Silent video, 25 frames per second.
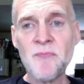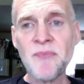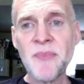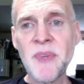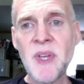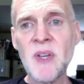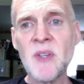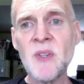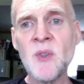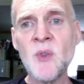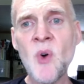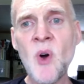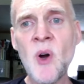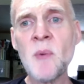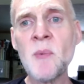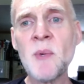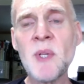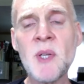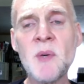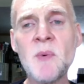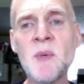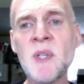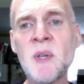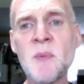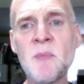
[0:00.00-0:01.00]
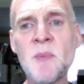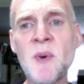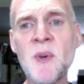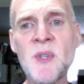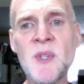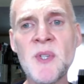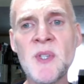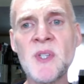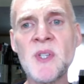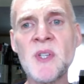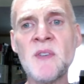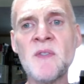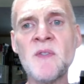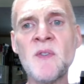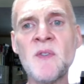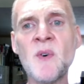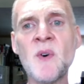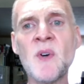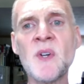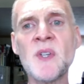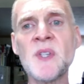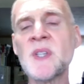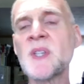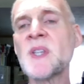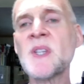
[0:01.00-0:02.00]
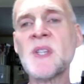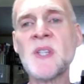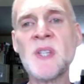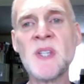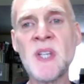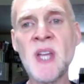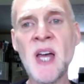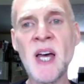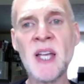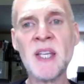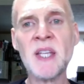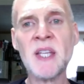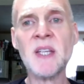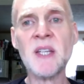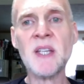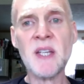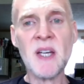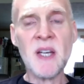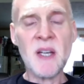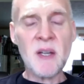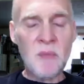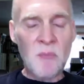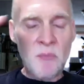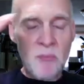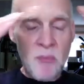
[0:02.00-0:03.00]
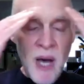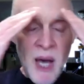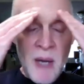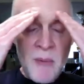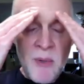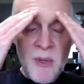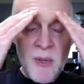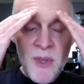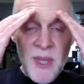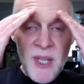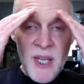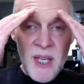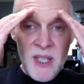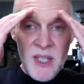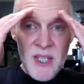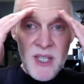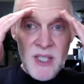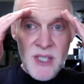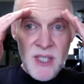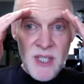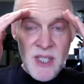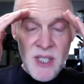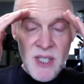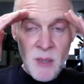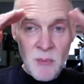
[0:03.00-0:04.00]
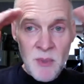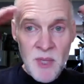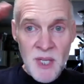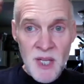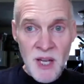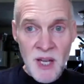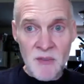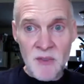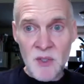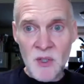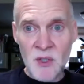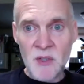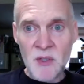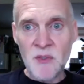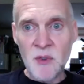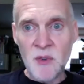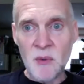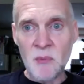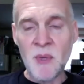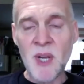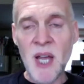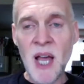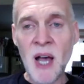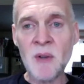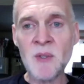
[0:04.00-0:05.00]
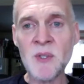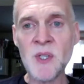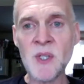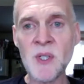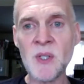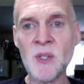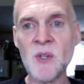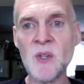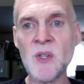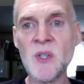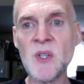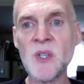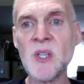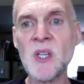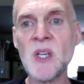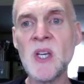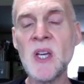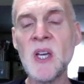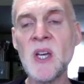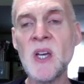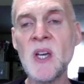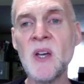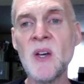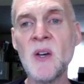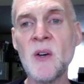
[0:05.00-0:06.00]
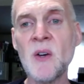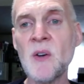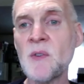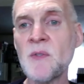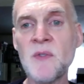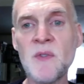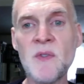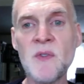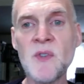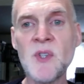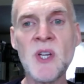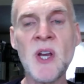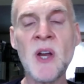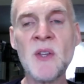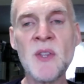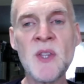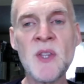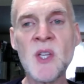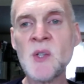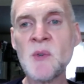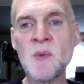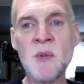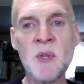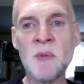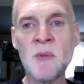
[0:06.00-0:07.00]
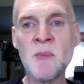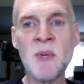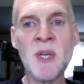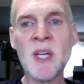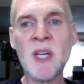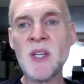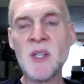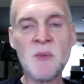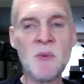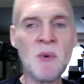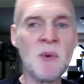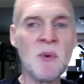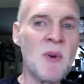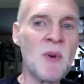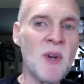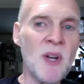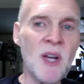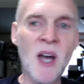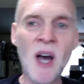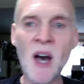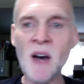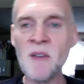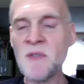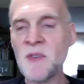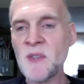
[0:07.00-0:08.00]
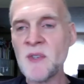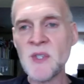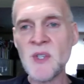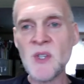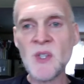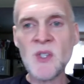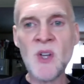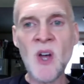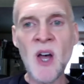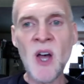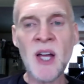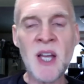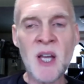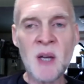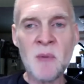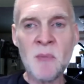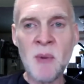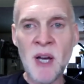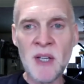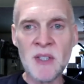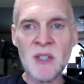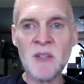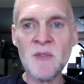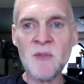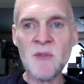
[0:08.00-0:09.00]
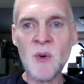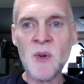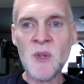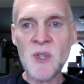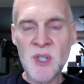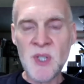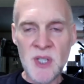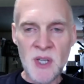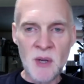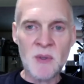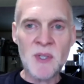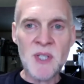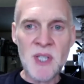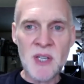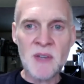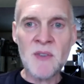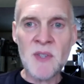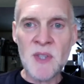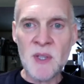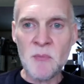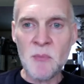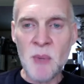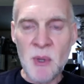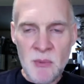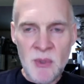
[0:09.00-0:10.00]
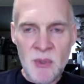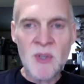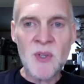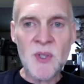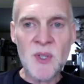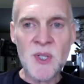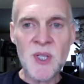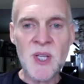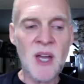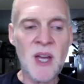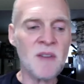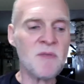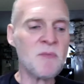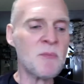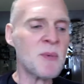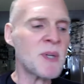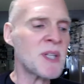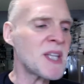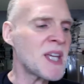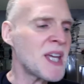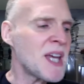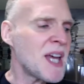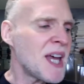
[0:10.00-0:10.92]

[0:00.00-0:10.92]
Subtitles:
Normally, when a person's divorced, this is not a Bible thing, this is something I've learned from counselors who've shared this with me, because we were at conferences talking about divorce and I was giving the biblical stuff. But